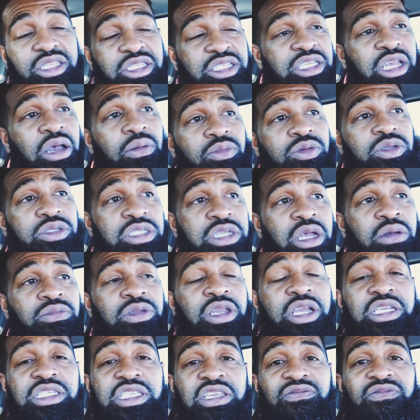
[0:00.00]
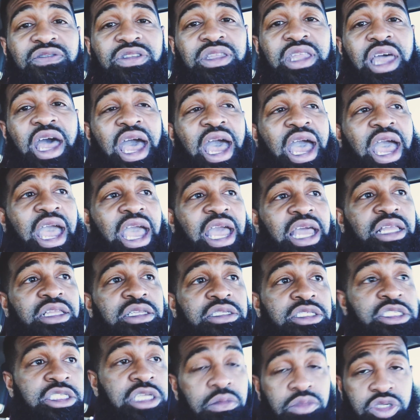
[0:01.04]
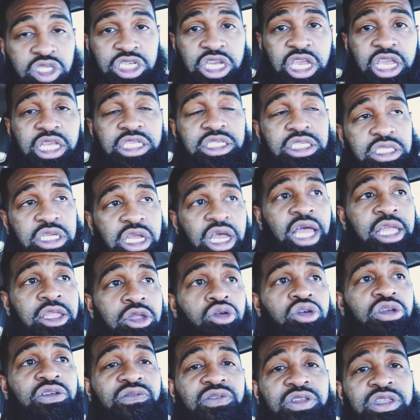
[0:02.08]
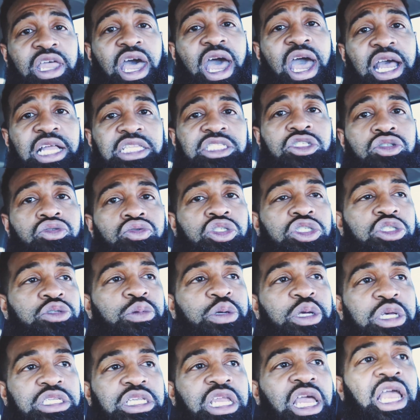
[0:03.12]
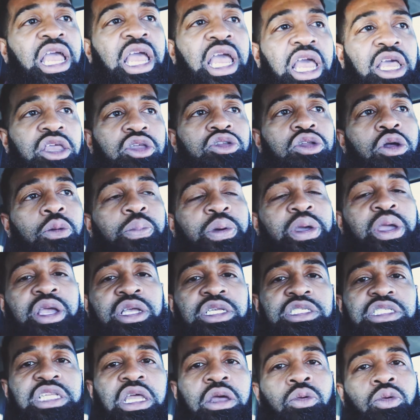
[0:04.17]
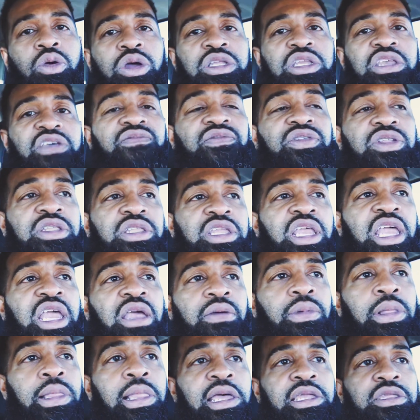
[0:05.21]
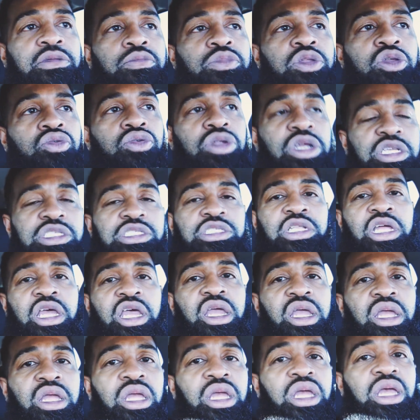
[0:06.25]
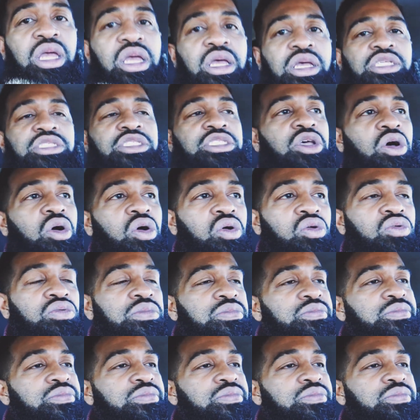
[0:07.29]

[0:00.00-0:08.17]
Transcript: Some some niggas even died. Some chicks I knew even died too, just because they had you know parents that wasn't giving a damn and letting them do this or that. So